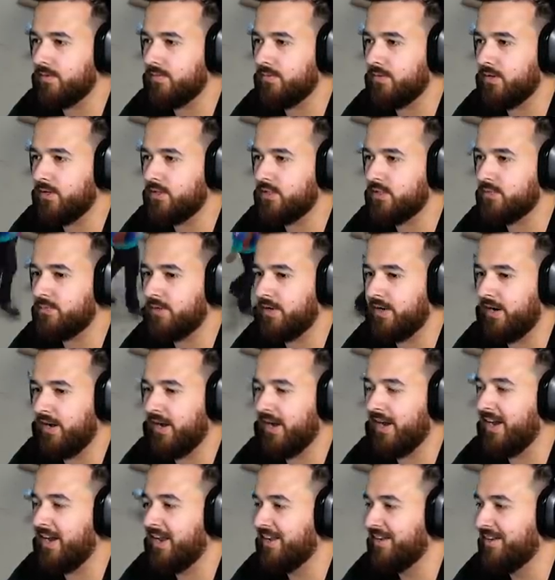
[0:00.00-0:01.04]
Purchase pet
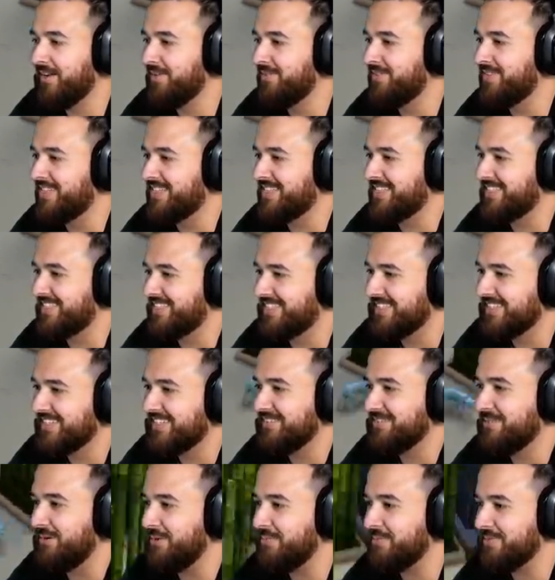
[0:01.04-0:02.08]

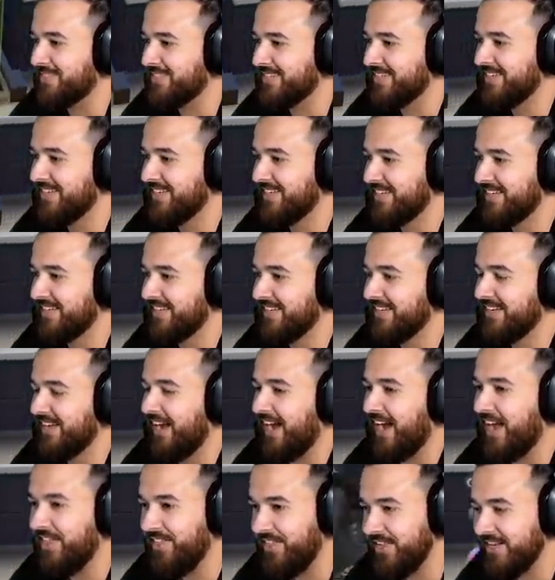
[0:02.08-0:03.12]
items. Whoops.
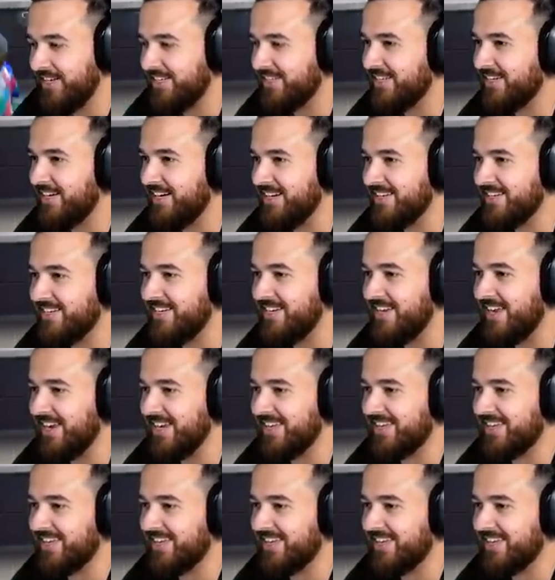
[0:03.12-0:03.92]
I think did it didn't